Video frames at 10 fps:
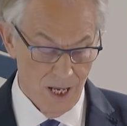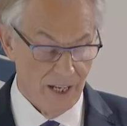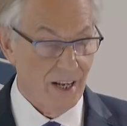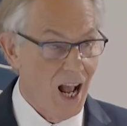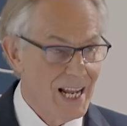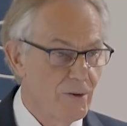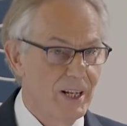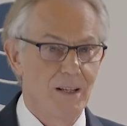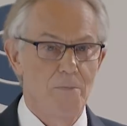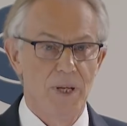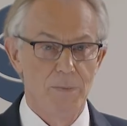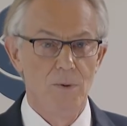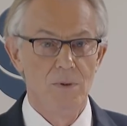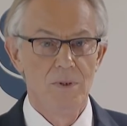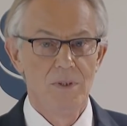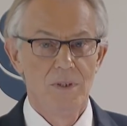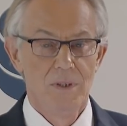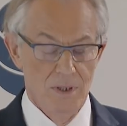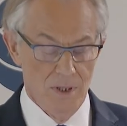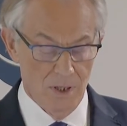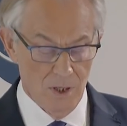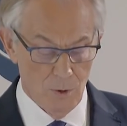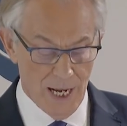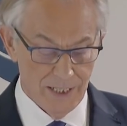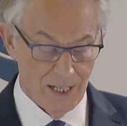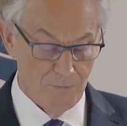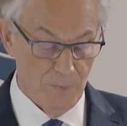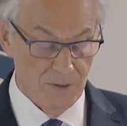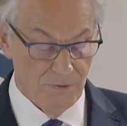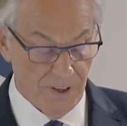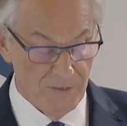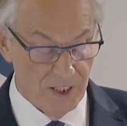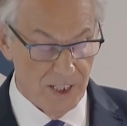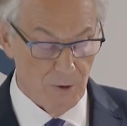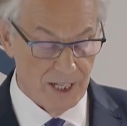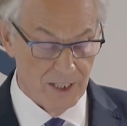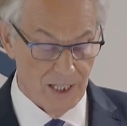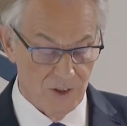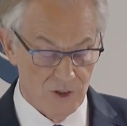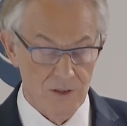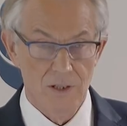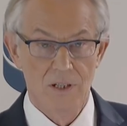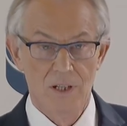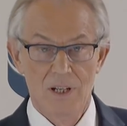and higher-income people who hate government, favor deregulation,